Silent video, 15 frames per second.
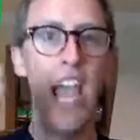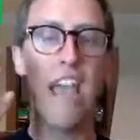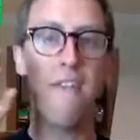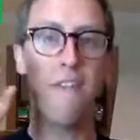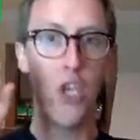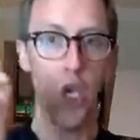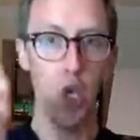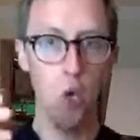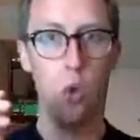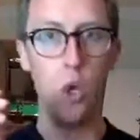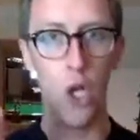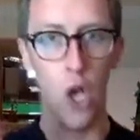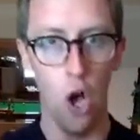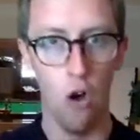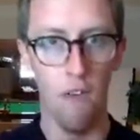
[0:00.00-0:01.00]
If you
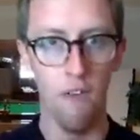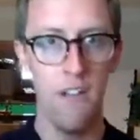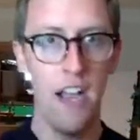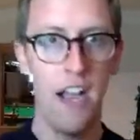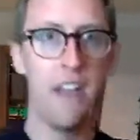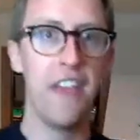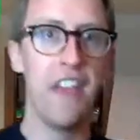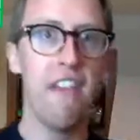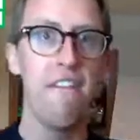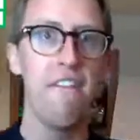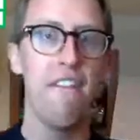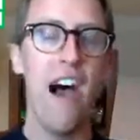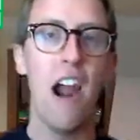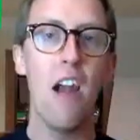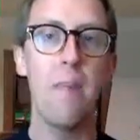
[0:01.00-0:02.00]
love the
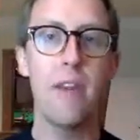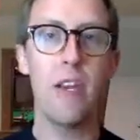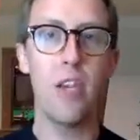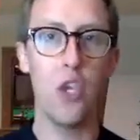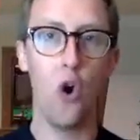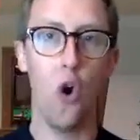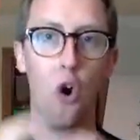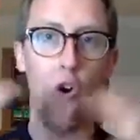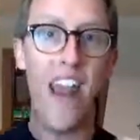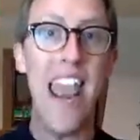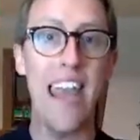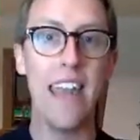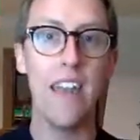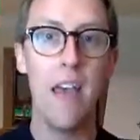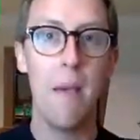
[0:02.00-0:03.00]
environment you're
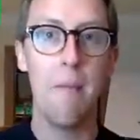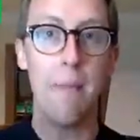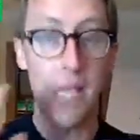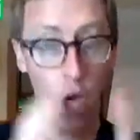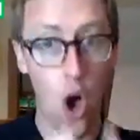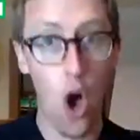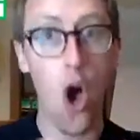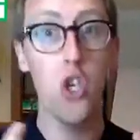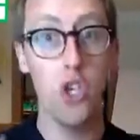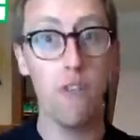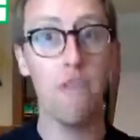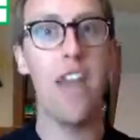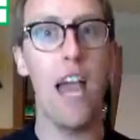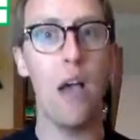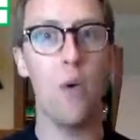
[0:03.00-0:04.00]
in because
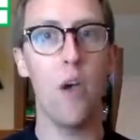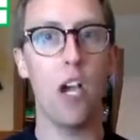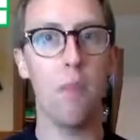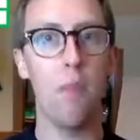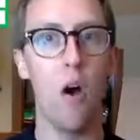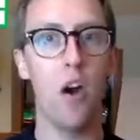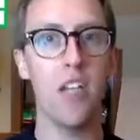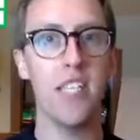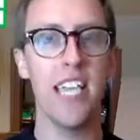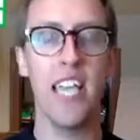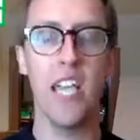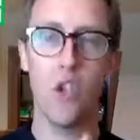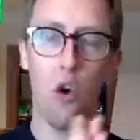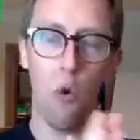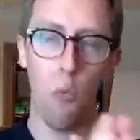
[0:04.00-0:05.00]
of network marketing
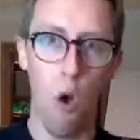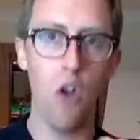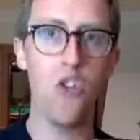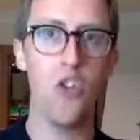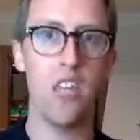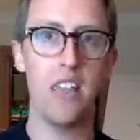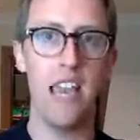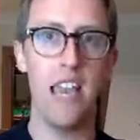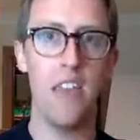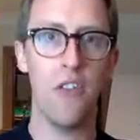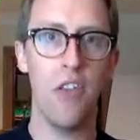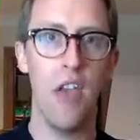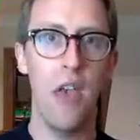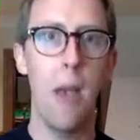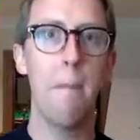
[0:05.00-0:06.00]
and you're watching
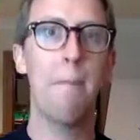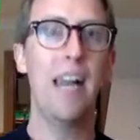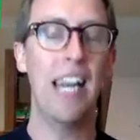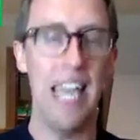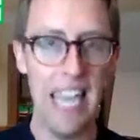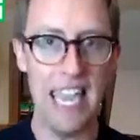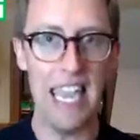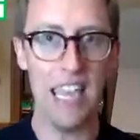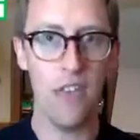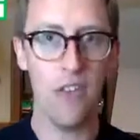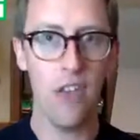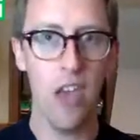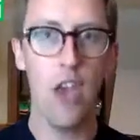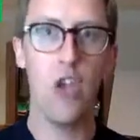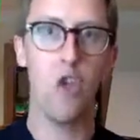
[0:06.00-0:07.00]
this,
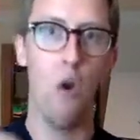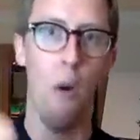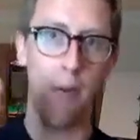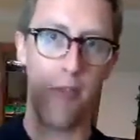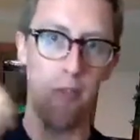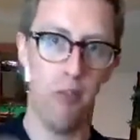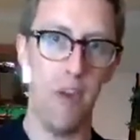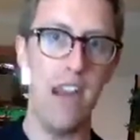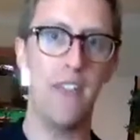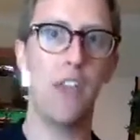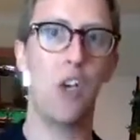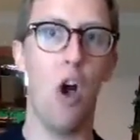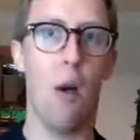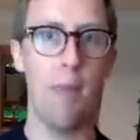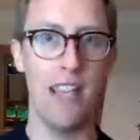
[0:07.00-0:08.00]
please drop a 3 in
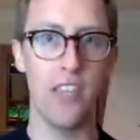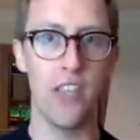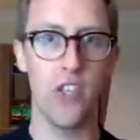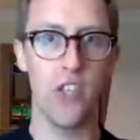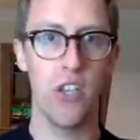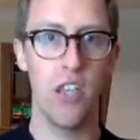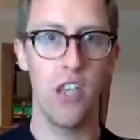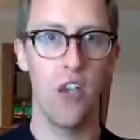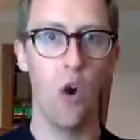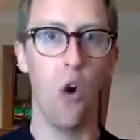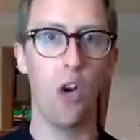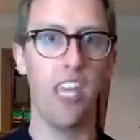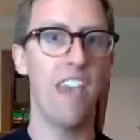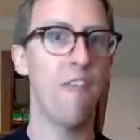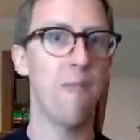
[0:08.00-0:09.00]
the comments
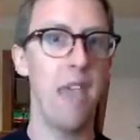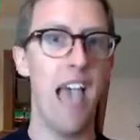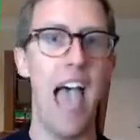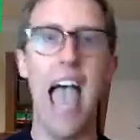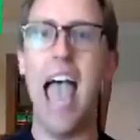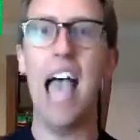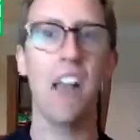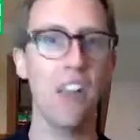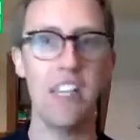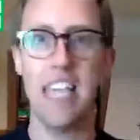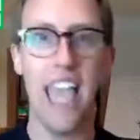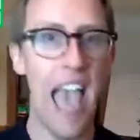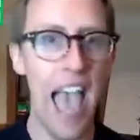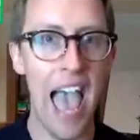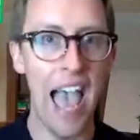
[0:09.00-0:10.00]
or give me a hell
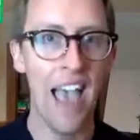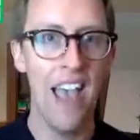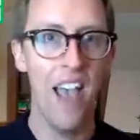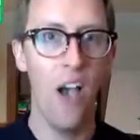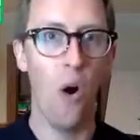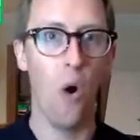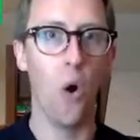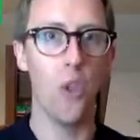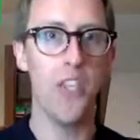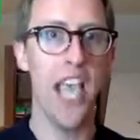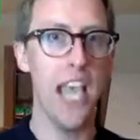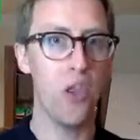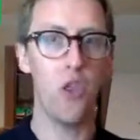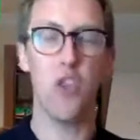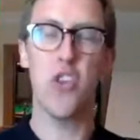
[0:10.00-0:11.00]
yeah. Or
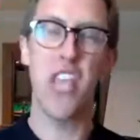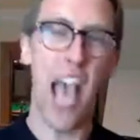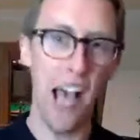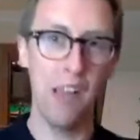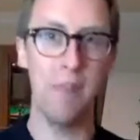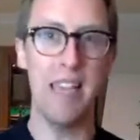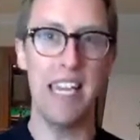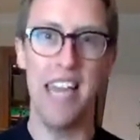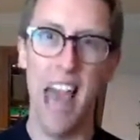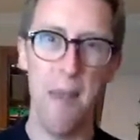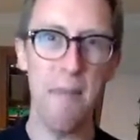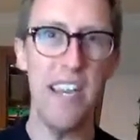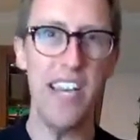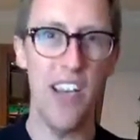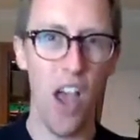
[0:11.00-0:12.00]
just tell me,
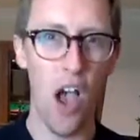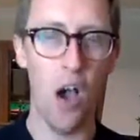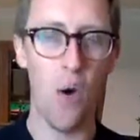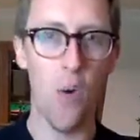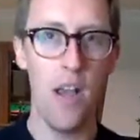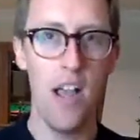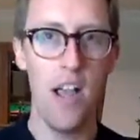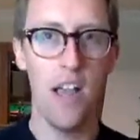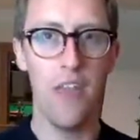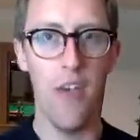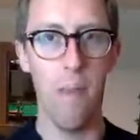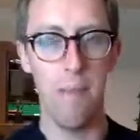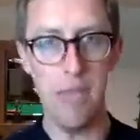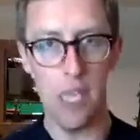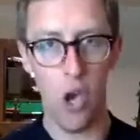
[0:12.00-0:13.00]
let me know
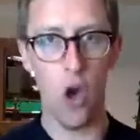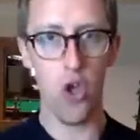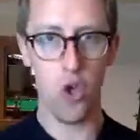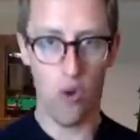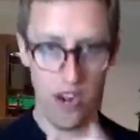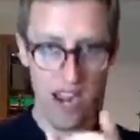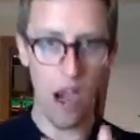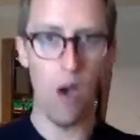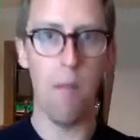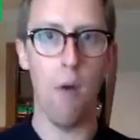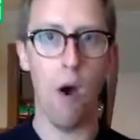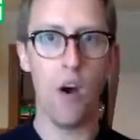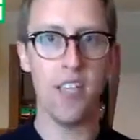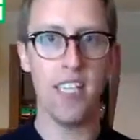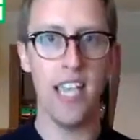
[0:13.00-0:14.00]
that because you're in network
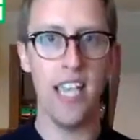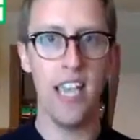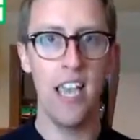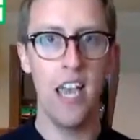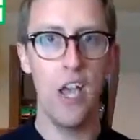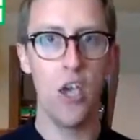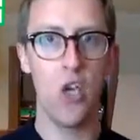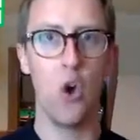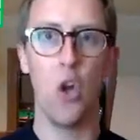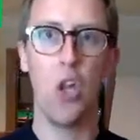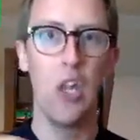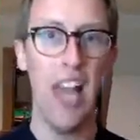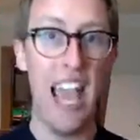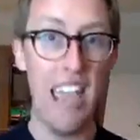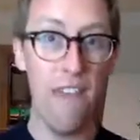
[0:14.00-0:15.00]
marketing, your
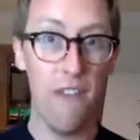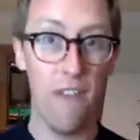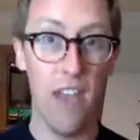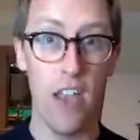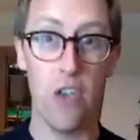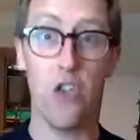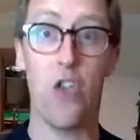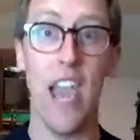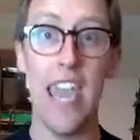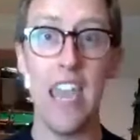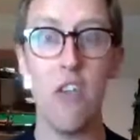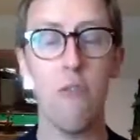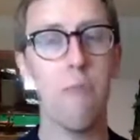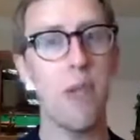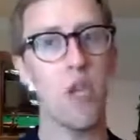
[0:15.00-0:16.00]
life has
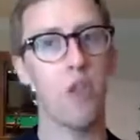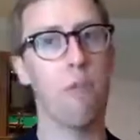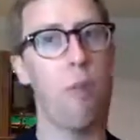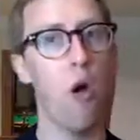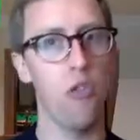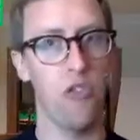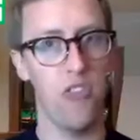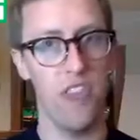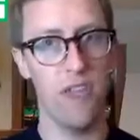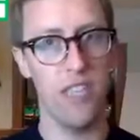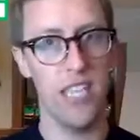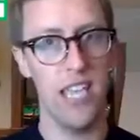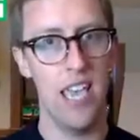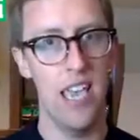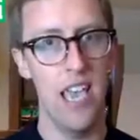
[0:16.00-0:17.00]
changed because of
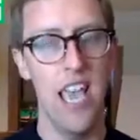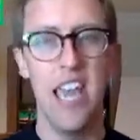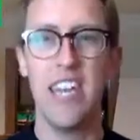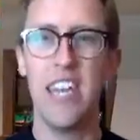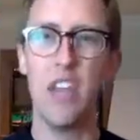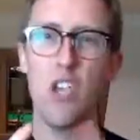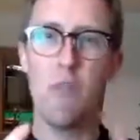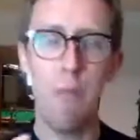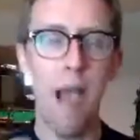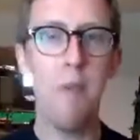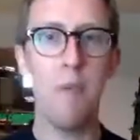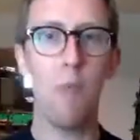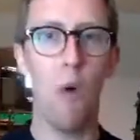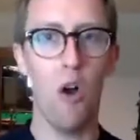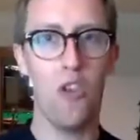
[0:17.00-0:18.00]
positivity. Now, you might
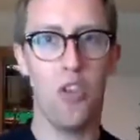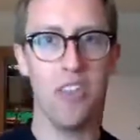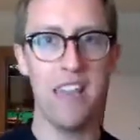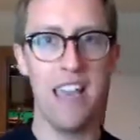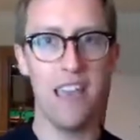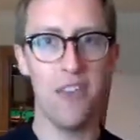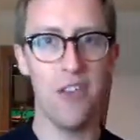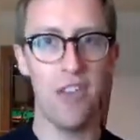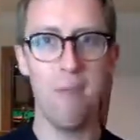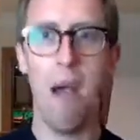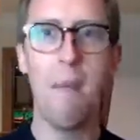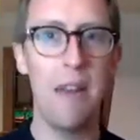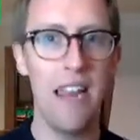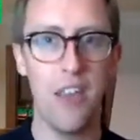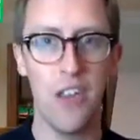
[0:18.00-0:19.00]
be watching this. You
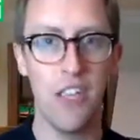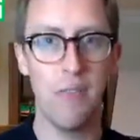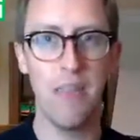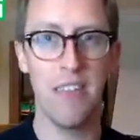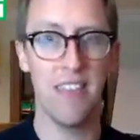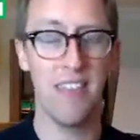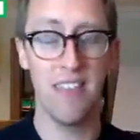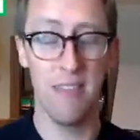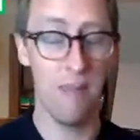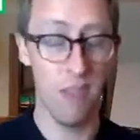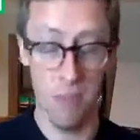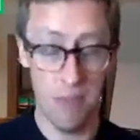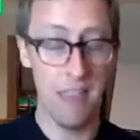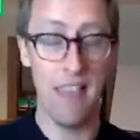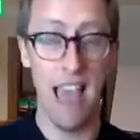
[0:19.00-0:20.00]
might be listening
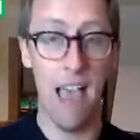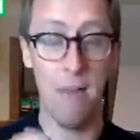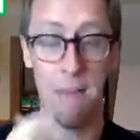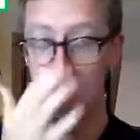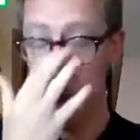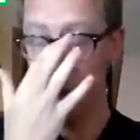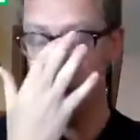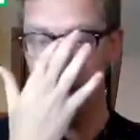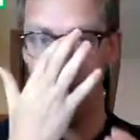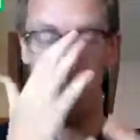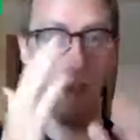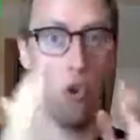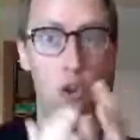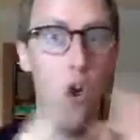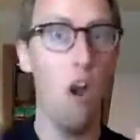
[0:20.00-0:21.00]
to me.
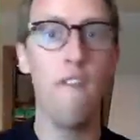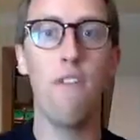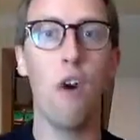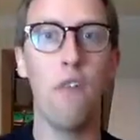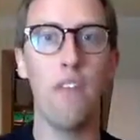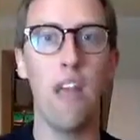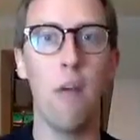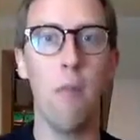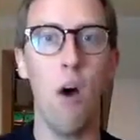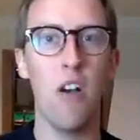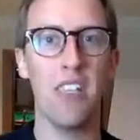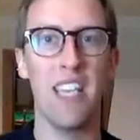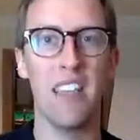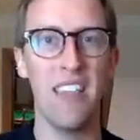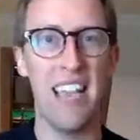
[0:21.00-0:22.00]
If you're not involved in network
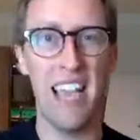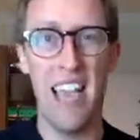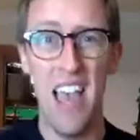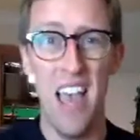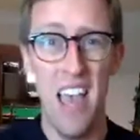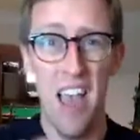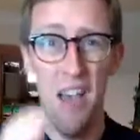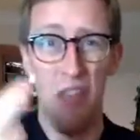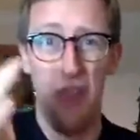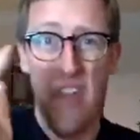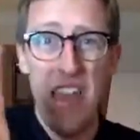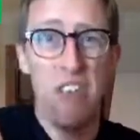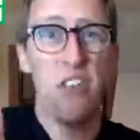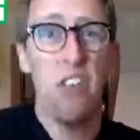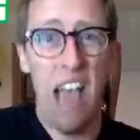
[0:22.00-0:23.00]
marketing and think,
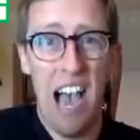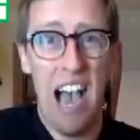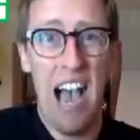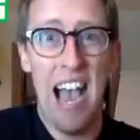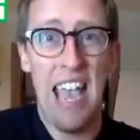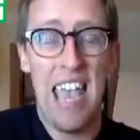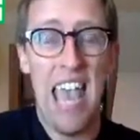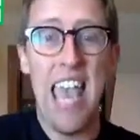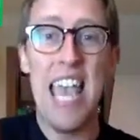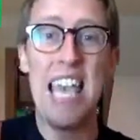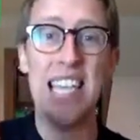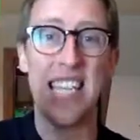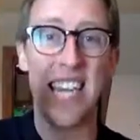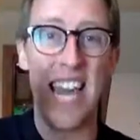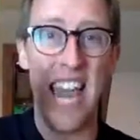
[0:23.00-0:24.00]
this guy
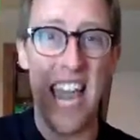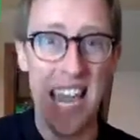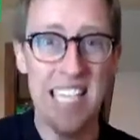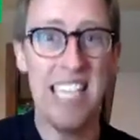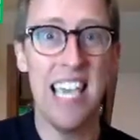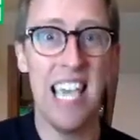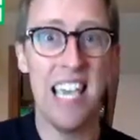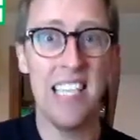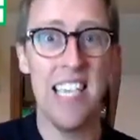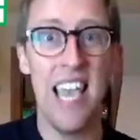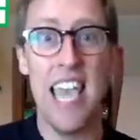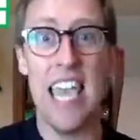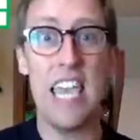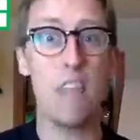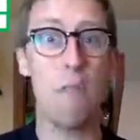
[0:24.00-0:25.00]
is an idiot.
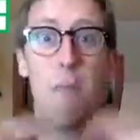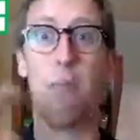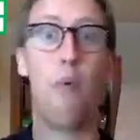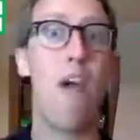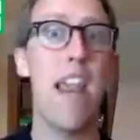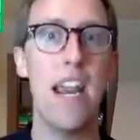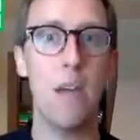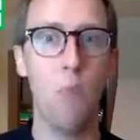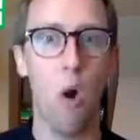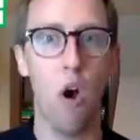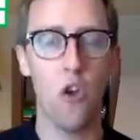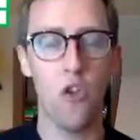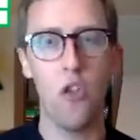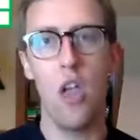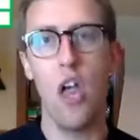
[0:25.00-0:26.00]
He's
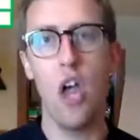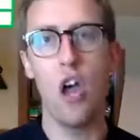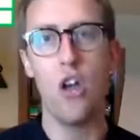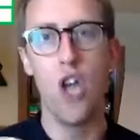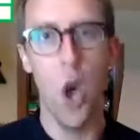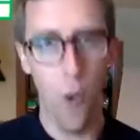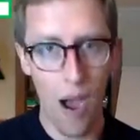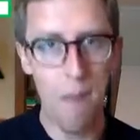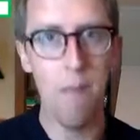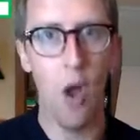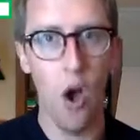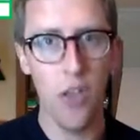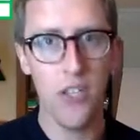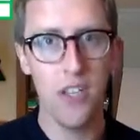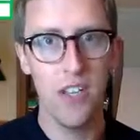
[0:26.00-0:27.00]
brainwashed. No, I'm
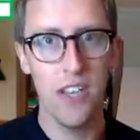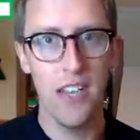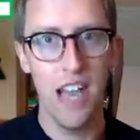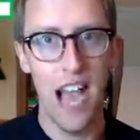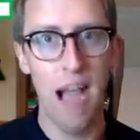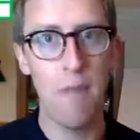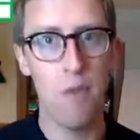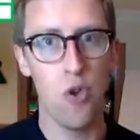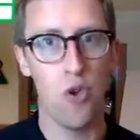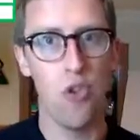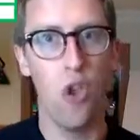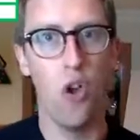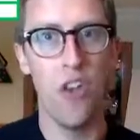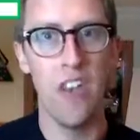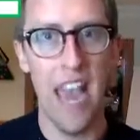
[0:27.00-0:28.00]
not. I'm just
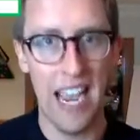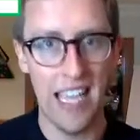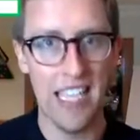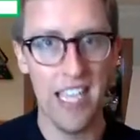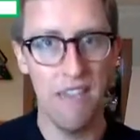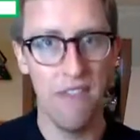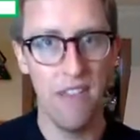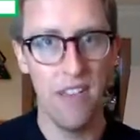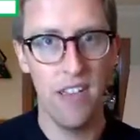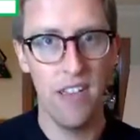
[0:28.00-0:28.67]
not negative.